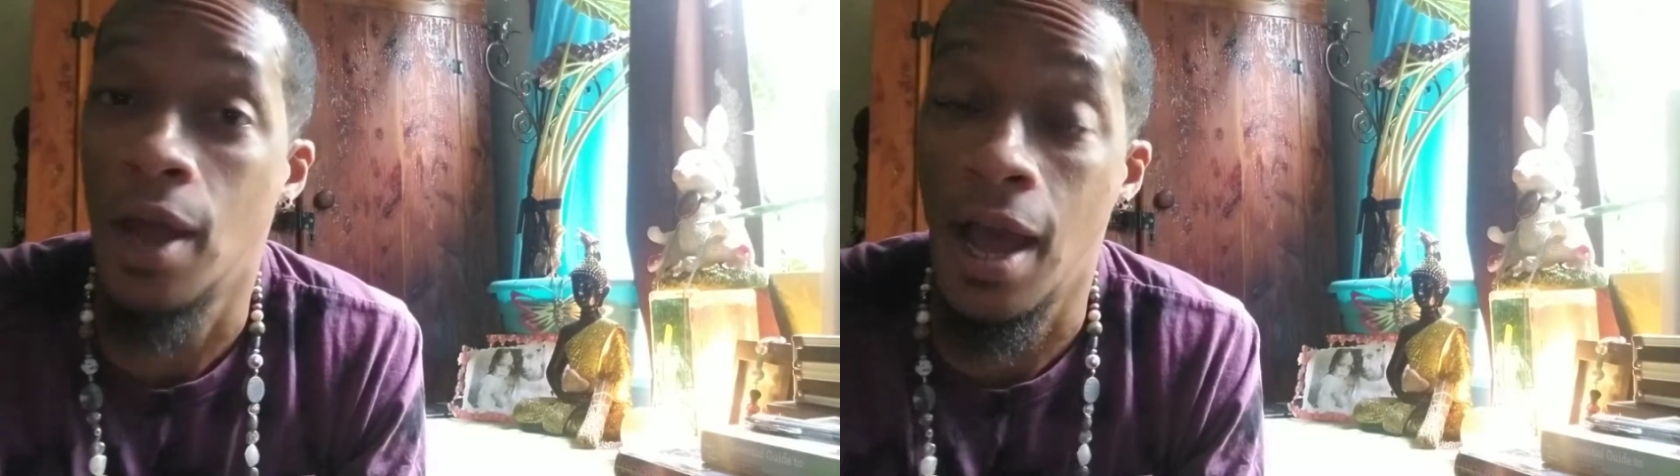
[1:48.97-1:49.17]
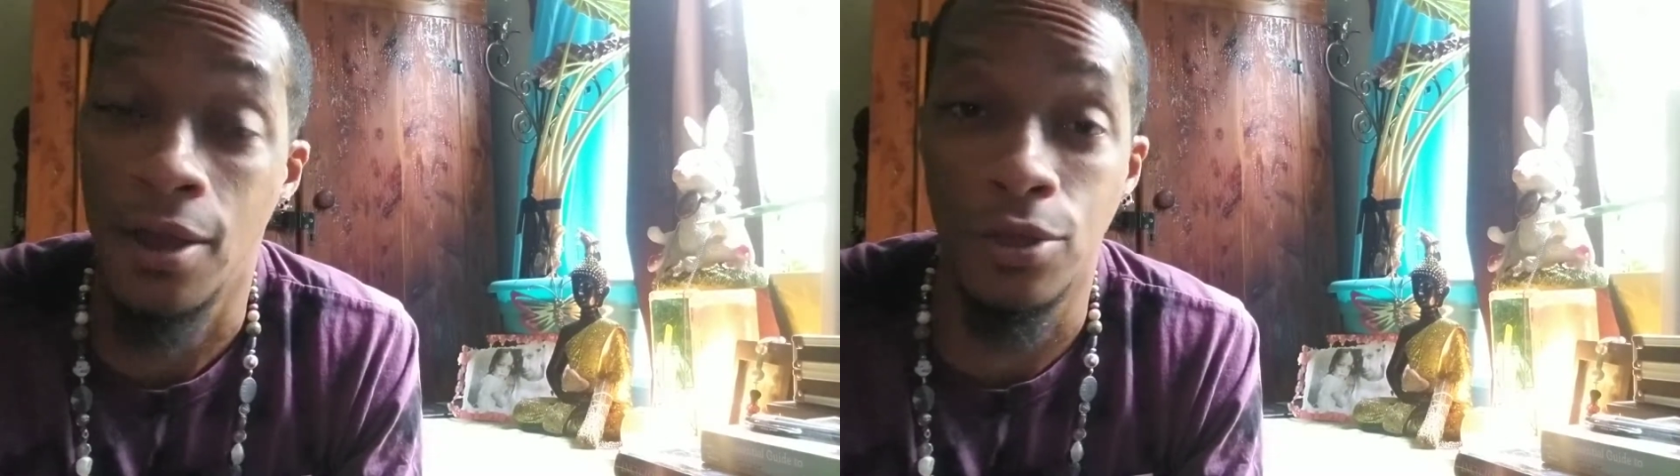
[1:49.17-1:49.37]

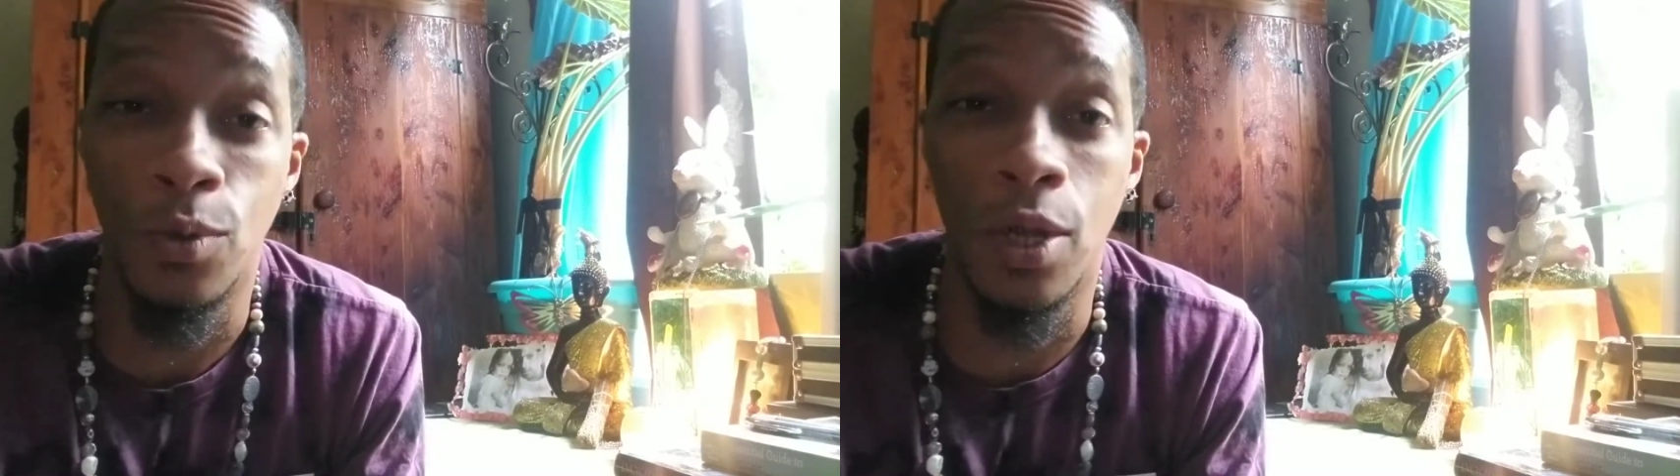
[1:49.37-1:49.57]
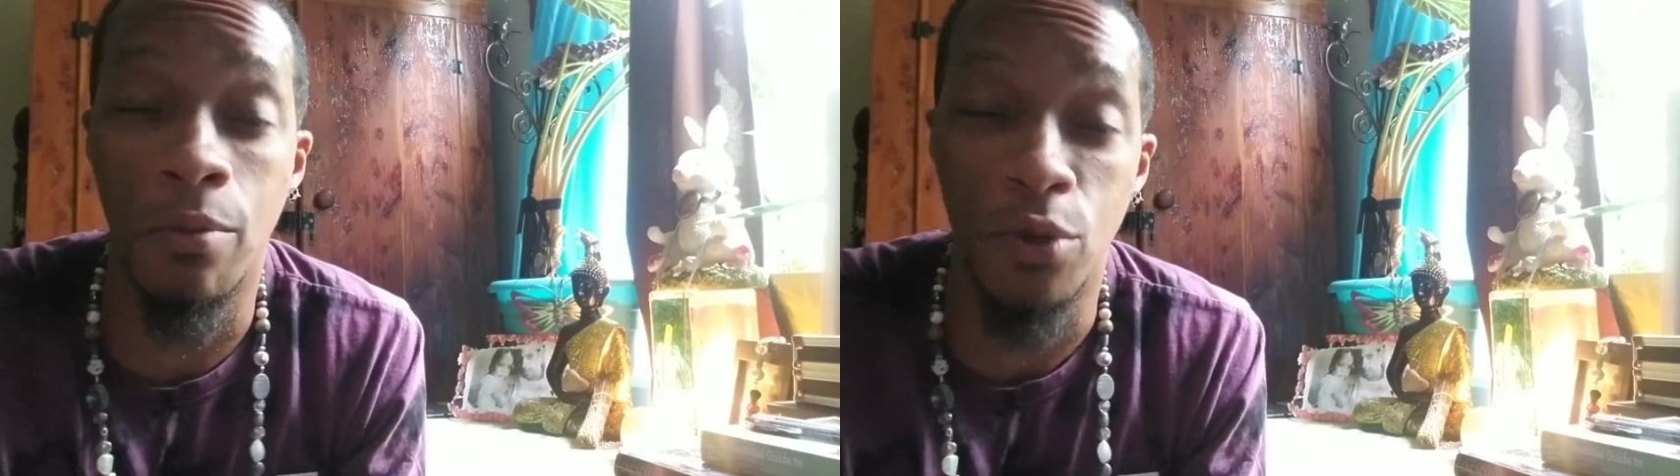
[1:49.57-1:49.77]
how you
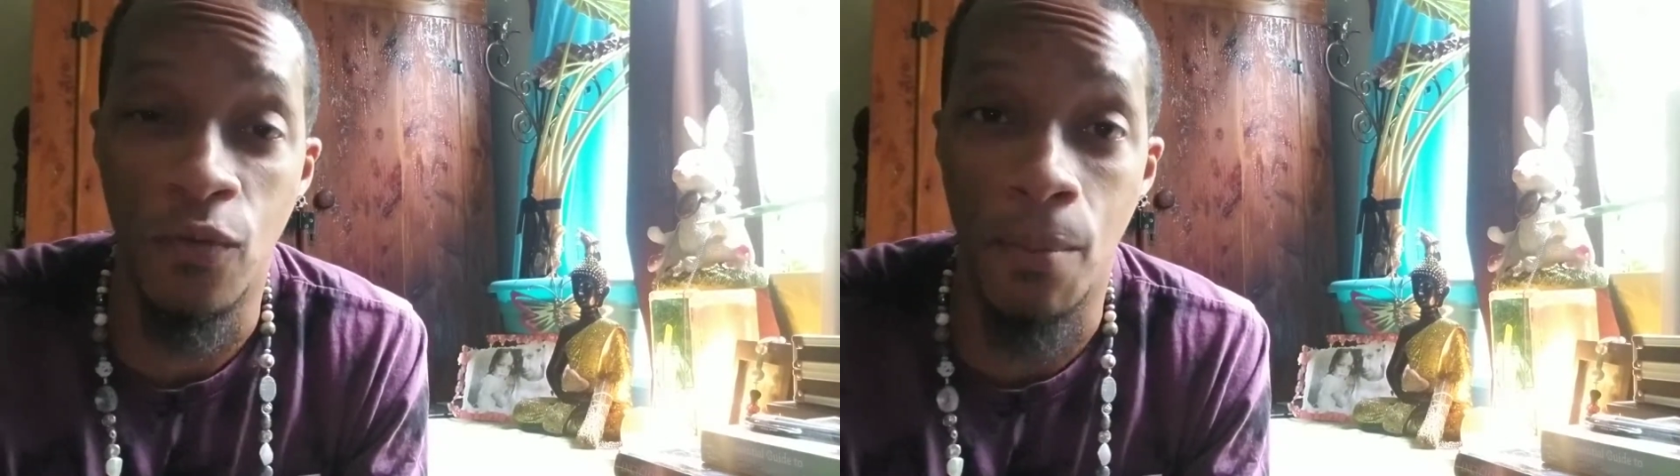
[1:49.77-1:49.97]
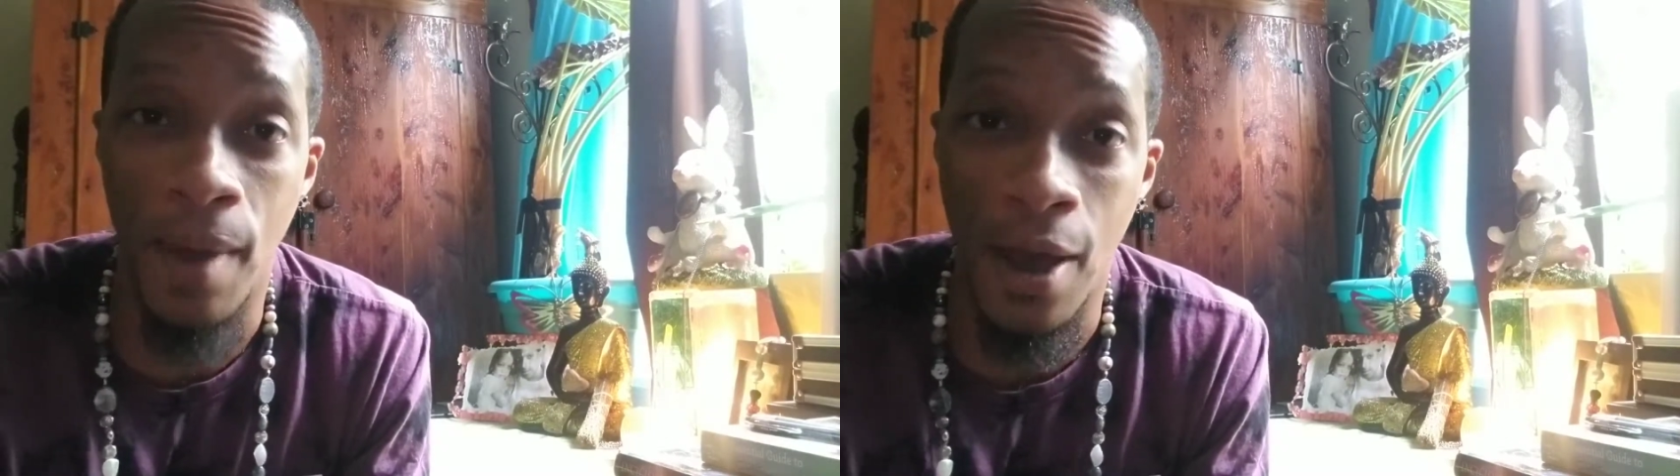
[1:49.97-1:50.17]
want to move
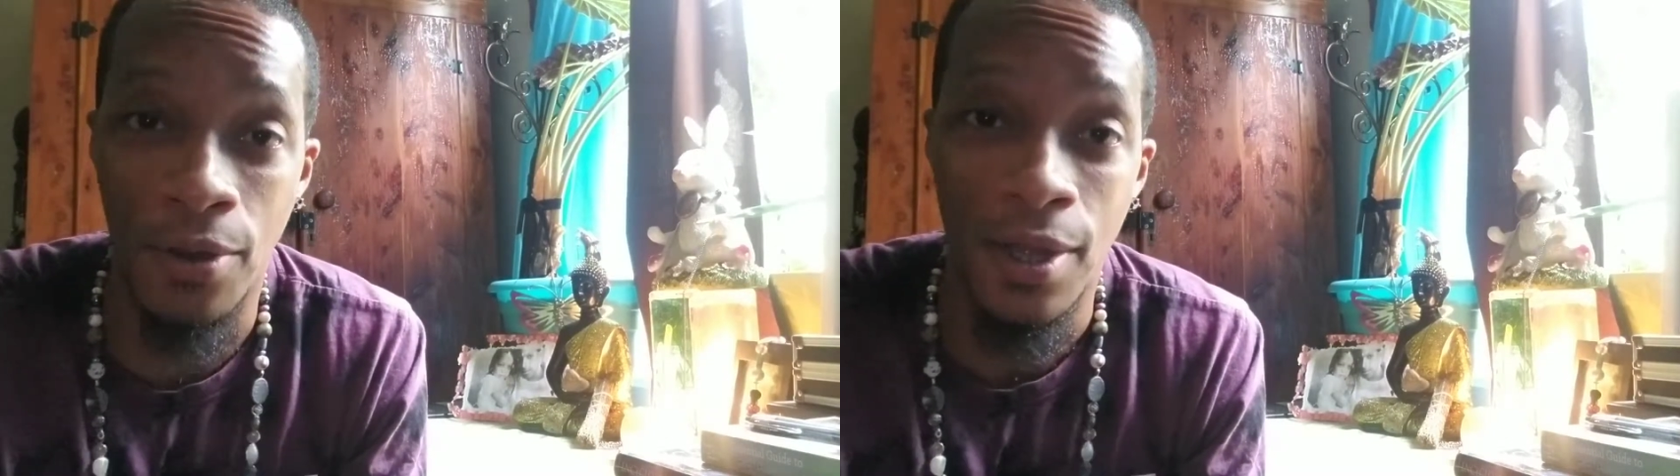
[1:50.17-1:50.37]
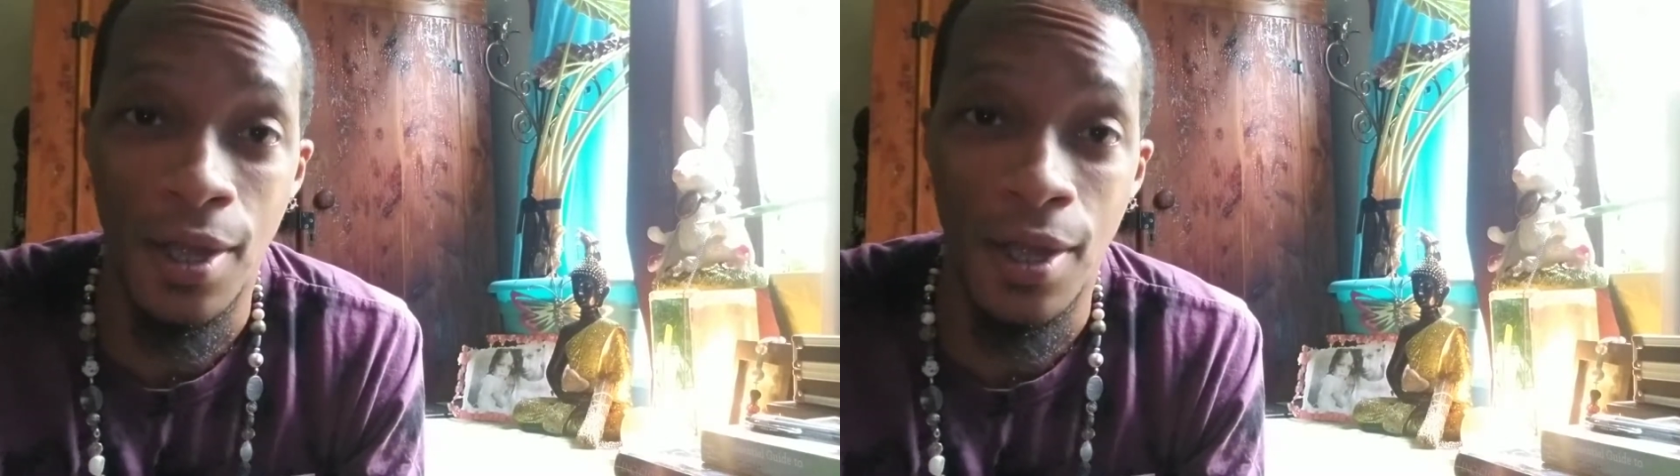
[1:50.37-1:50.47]
about